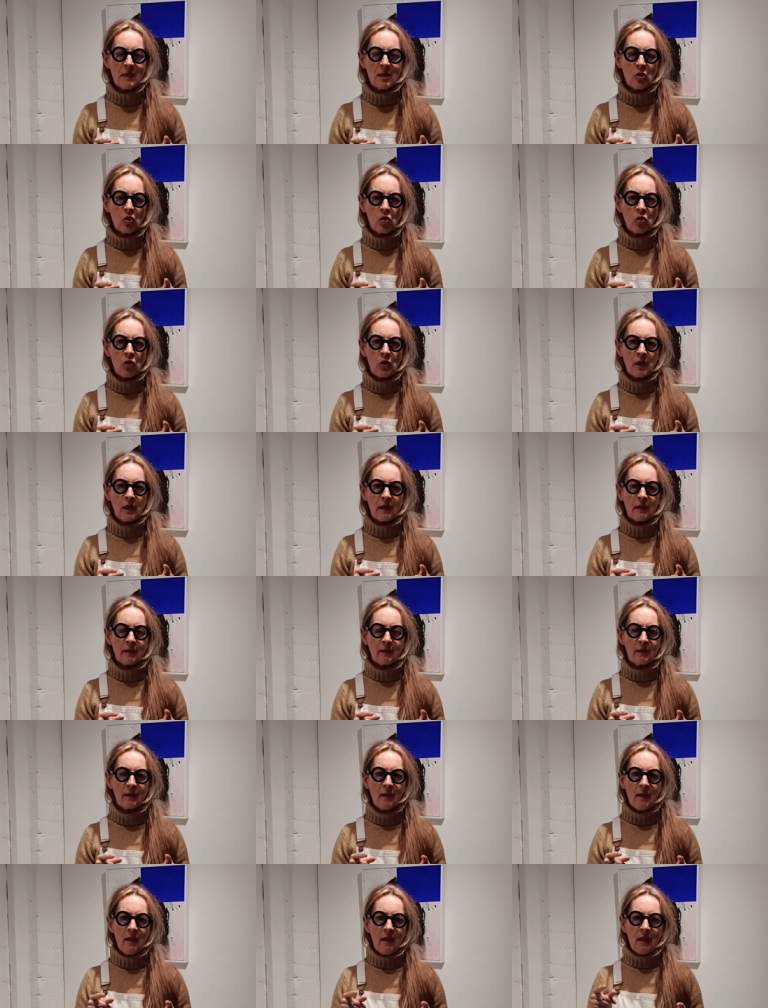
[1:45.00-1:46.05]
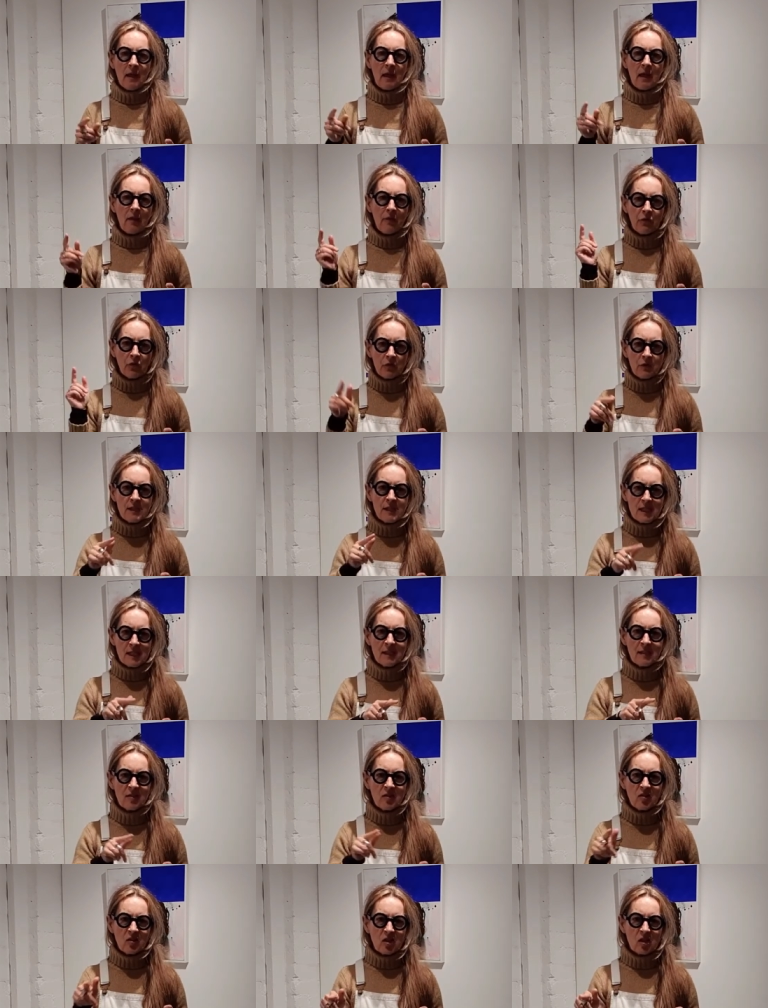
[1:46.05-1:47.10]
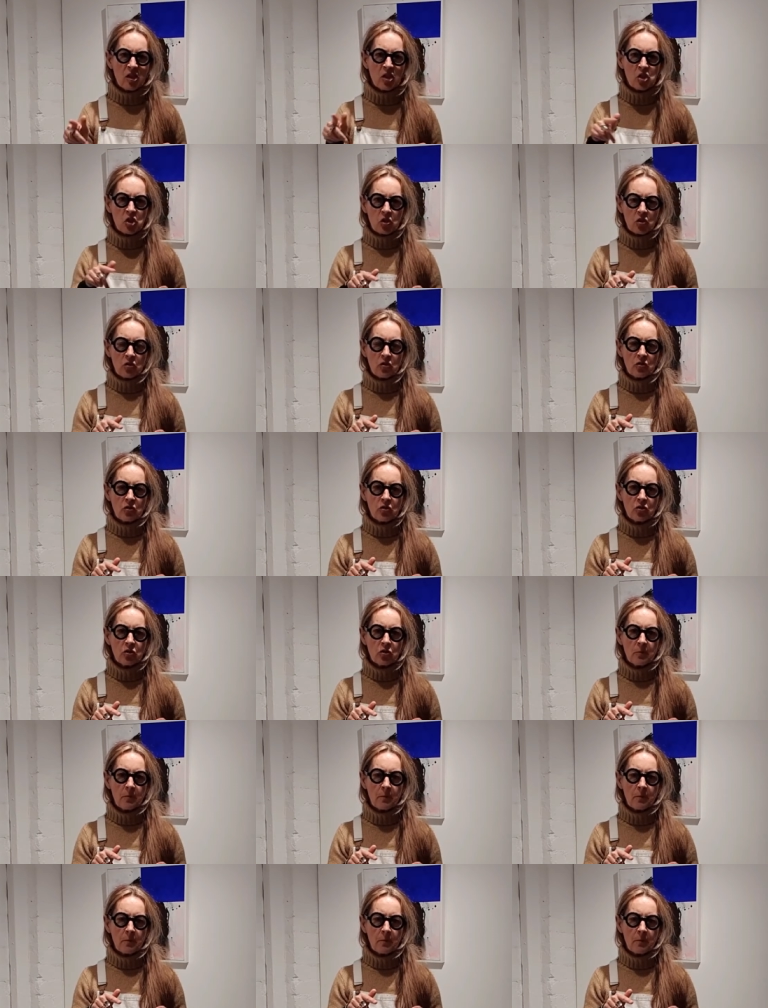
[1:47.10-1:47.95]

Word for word: know that if you dig these ditches,